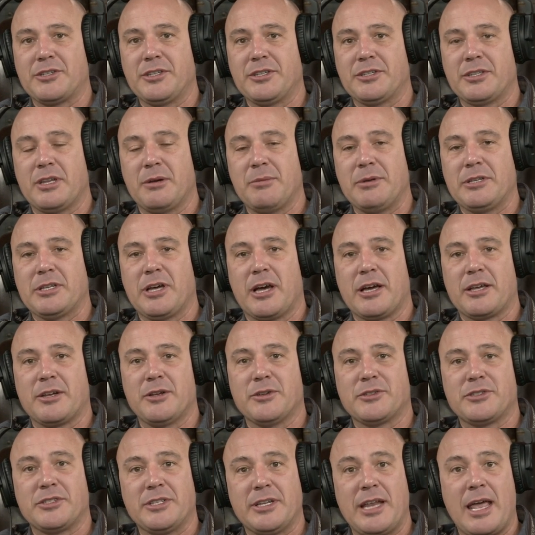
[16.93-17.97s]
She's going to be talking
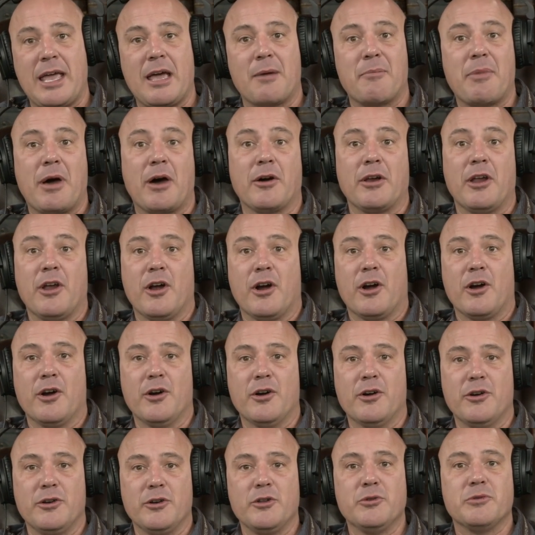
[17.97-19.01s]
to us today about
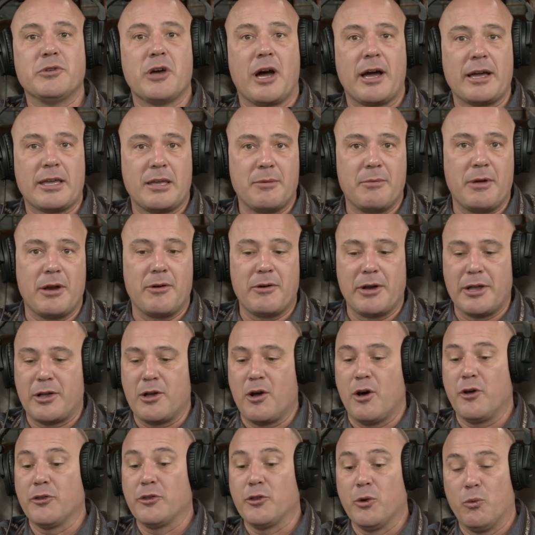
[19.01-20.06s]
her new documentary
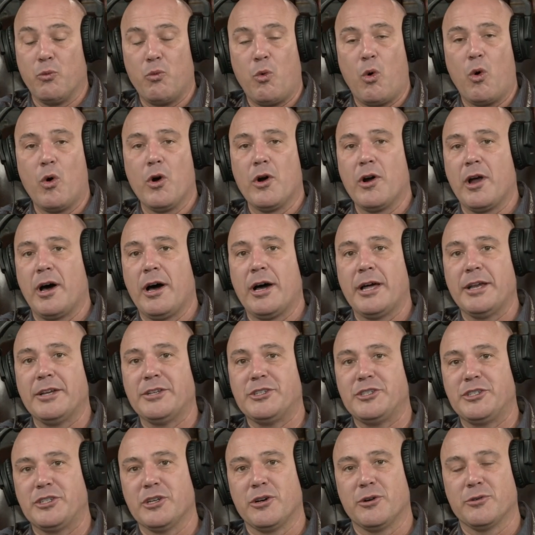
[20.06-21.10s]
called The War
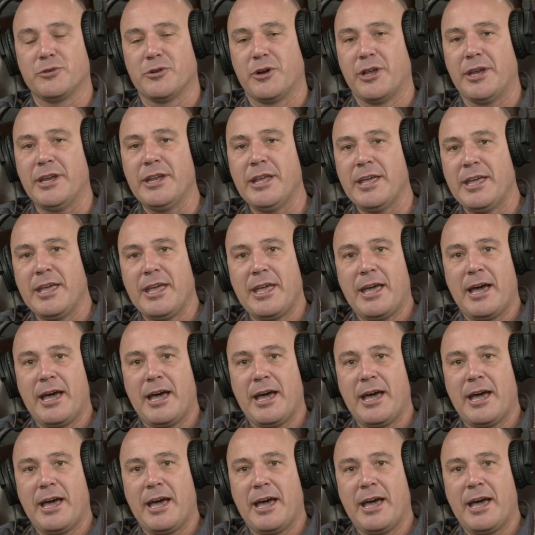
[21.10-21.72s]
on Children.